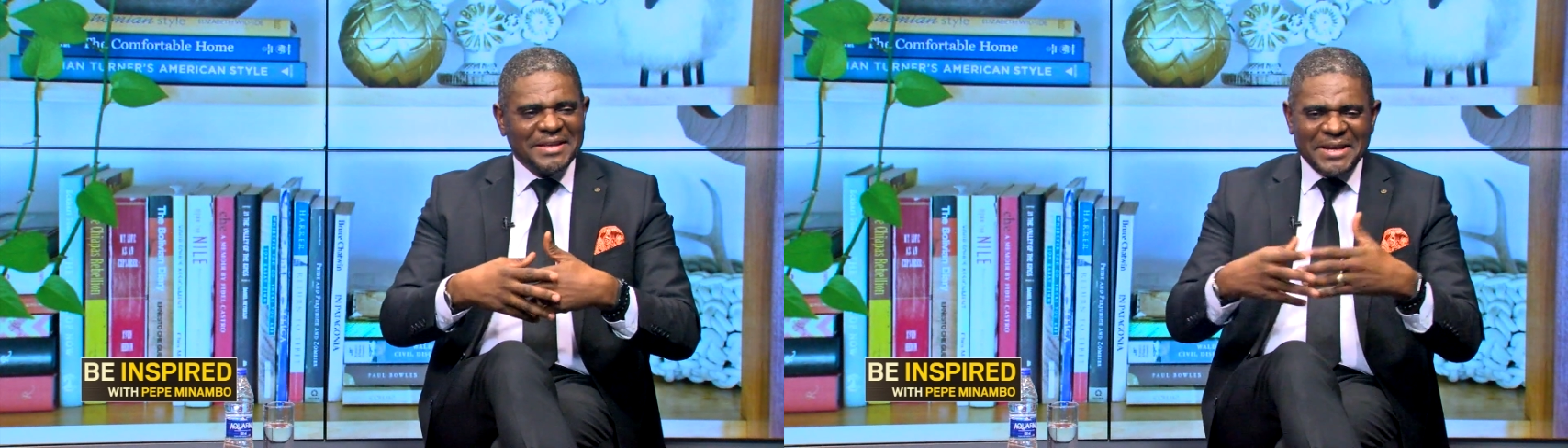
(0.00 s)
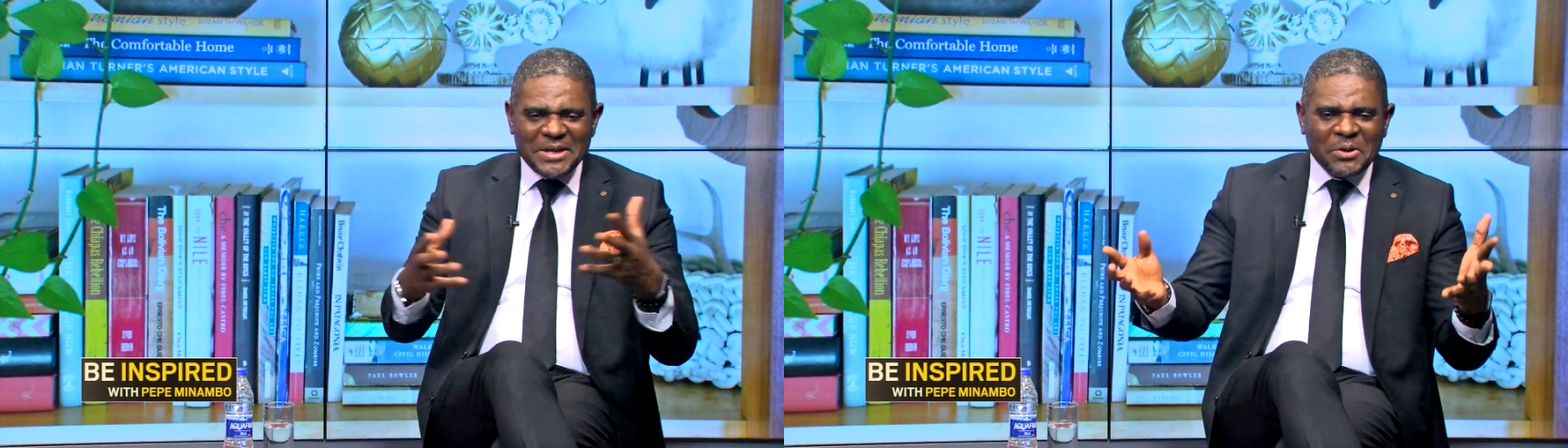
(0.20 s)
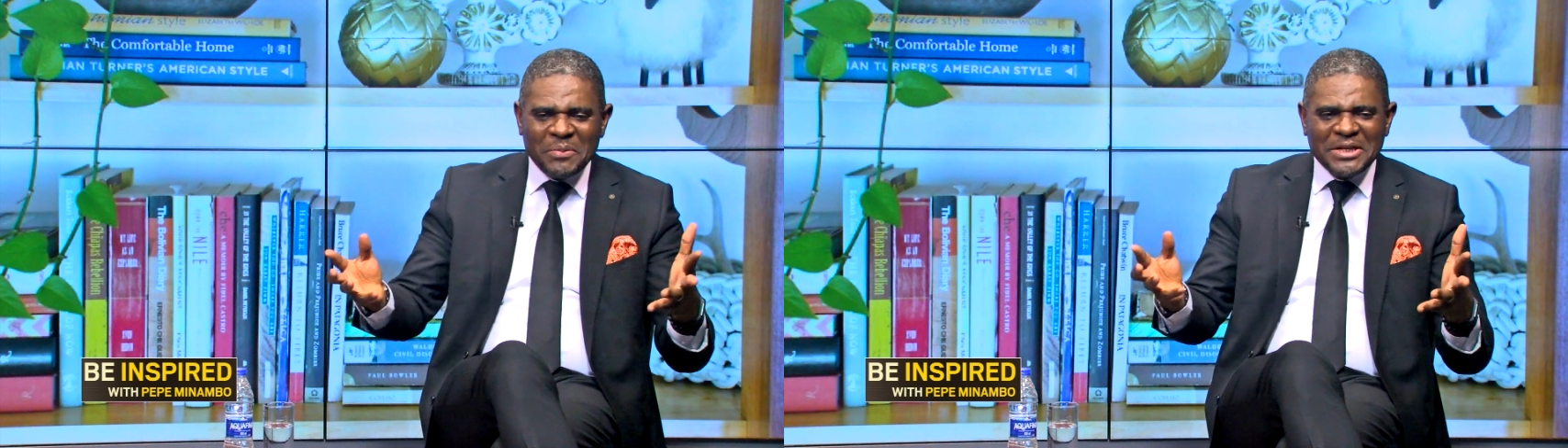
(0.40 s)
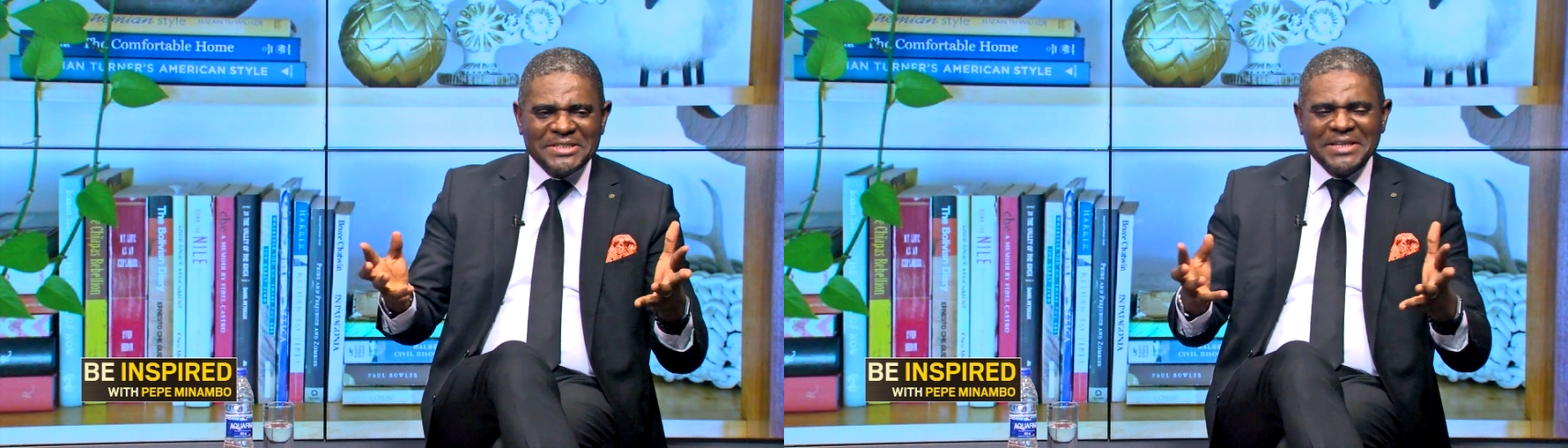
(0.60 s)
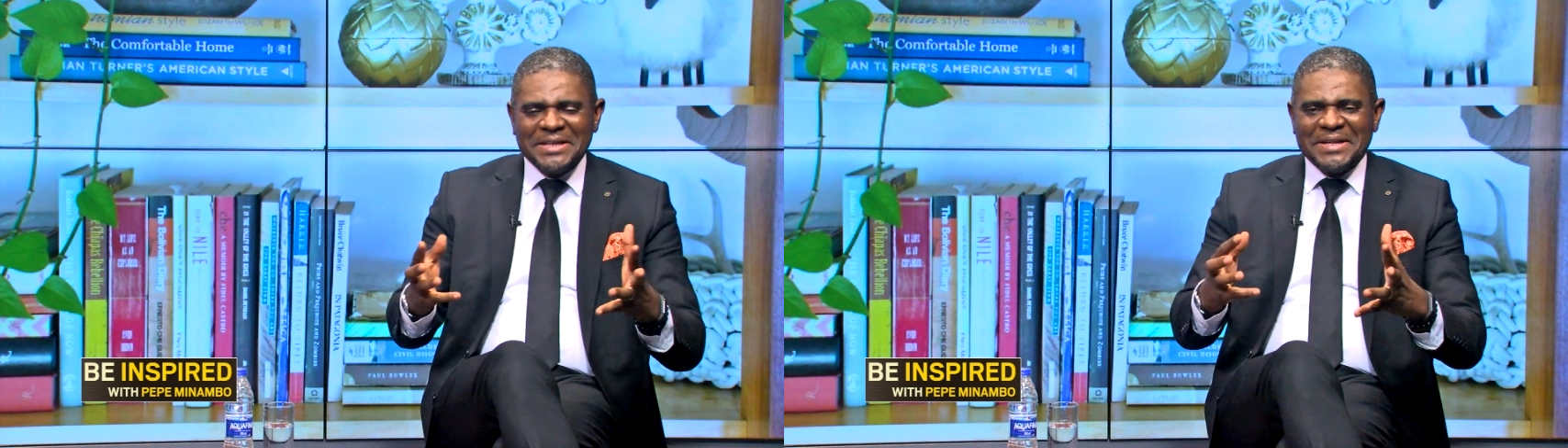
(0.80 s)
in the
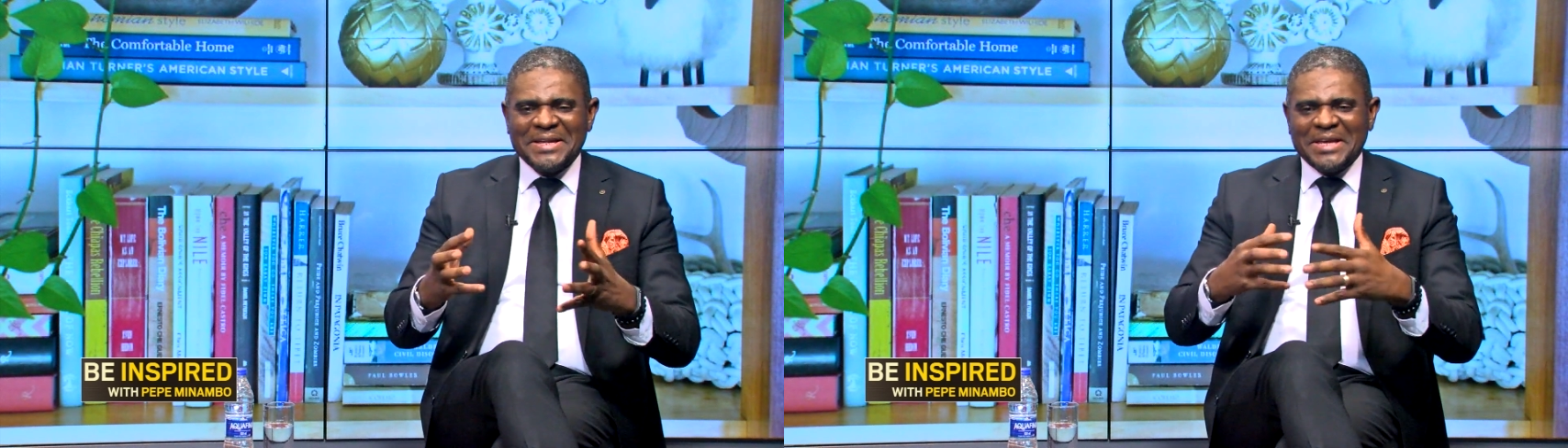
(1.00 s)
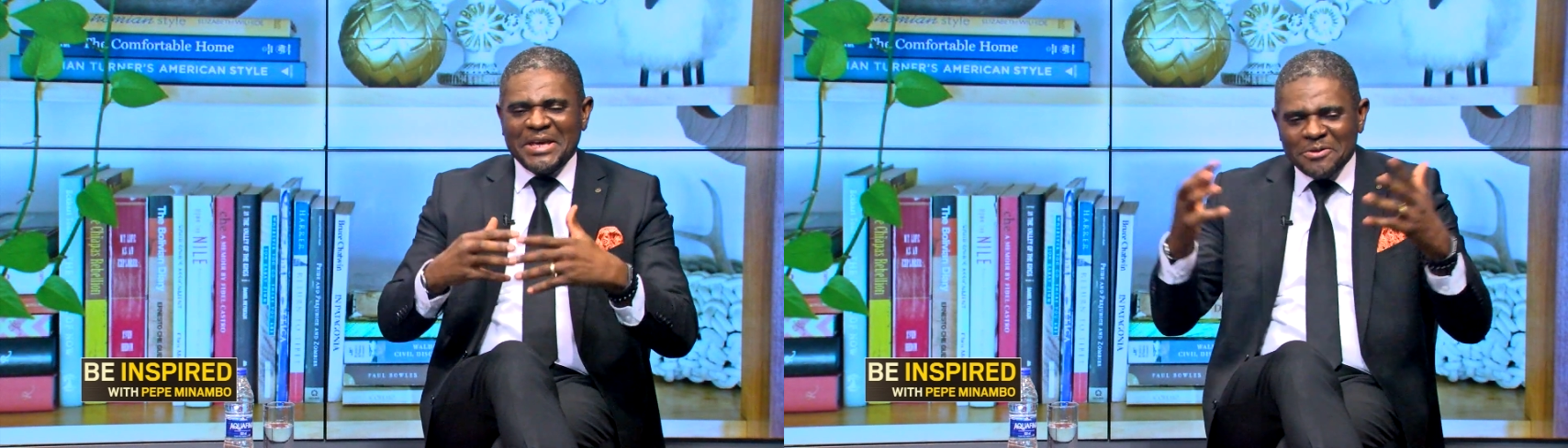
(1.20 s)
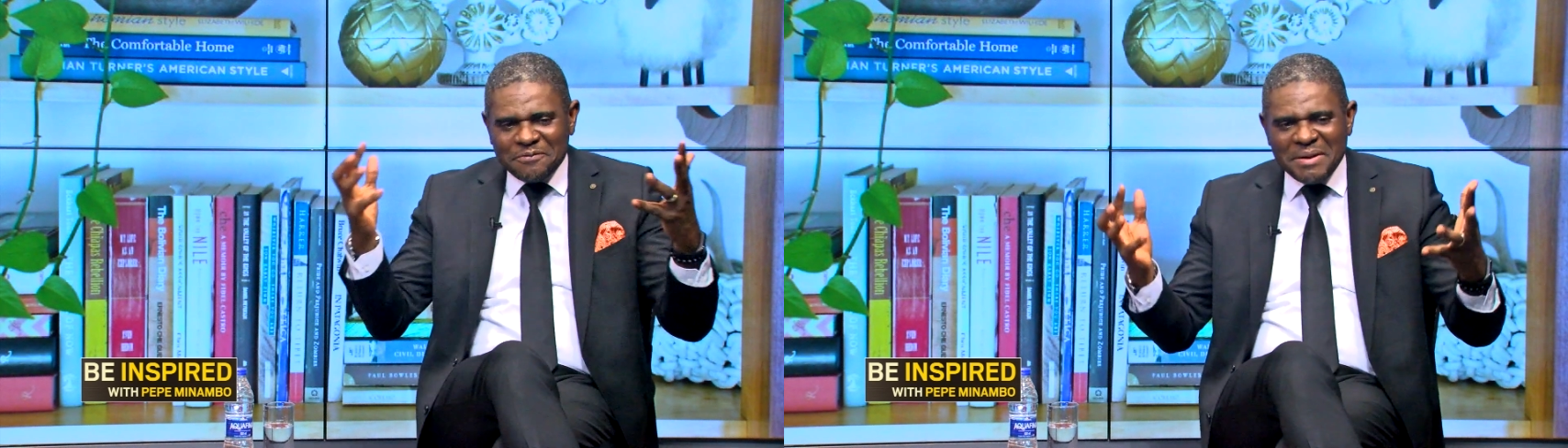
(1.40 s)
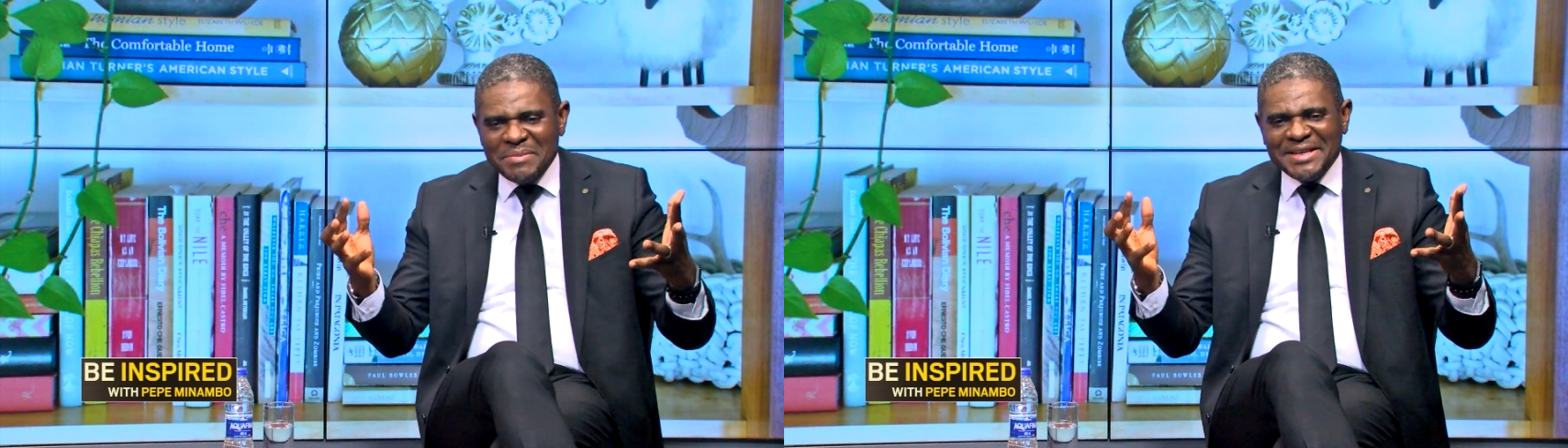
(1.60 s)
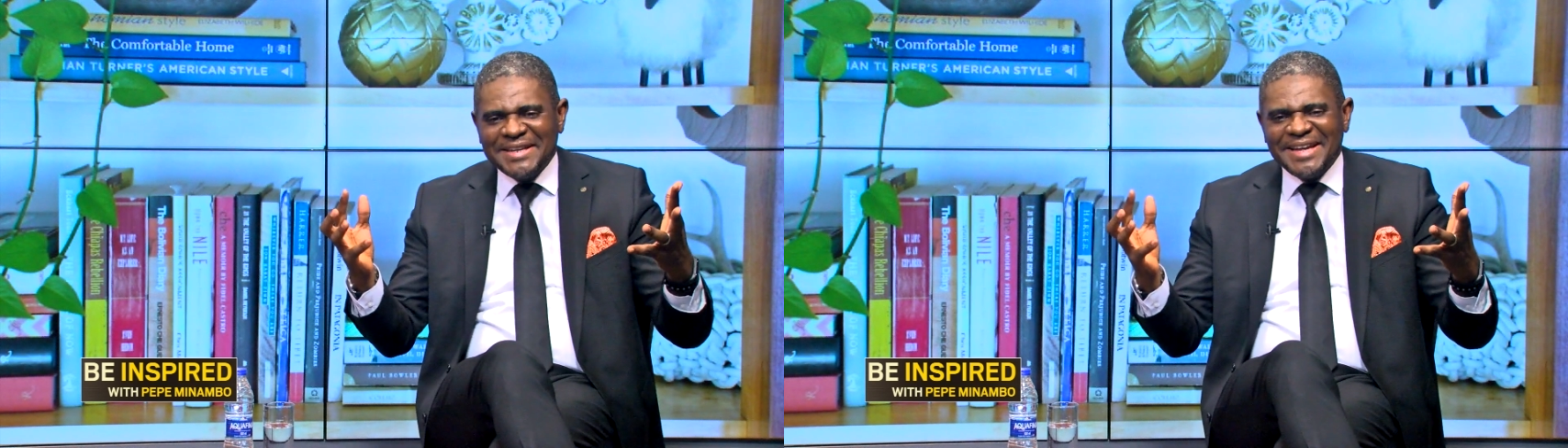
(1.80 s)
community, in your
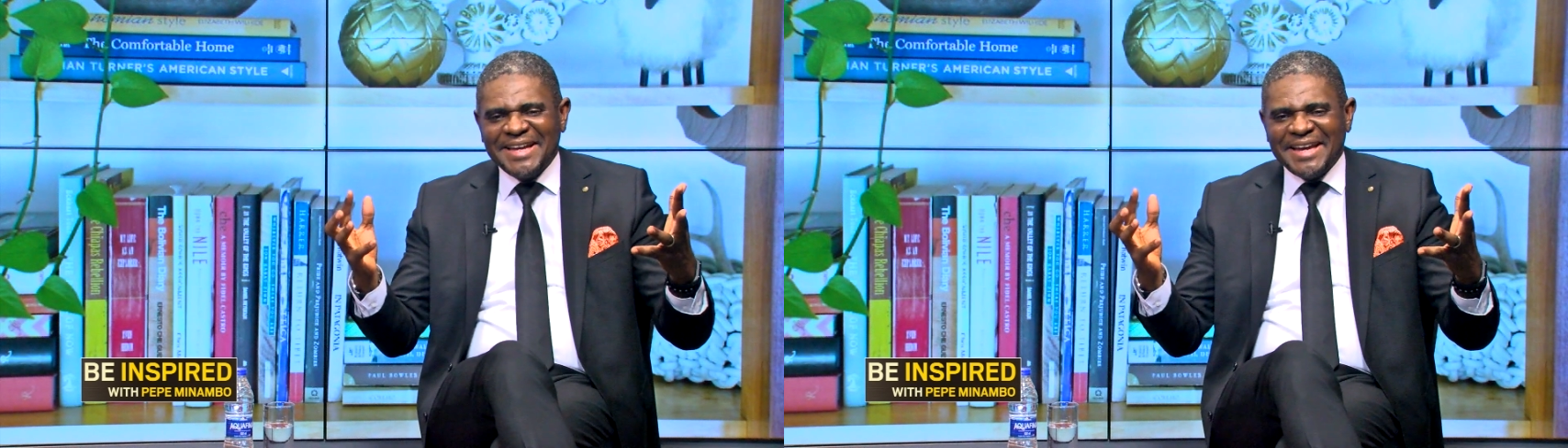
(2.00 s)
family,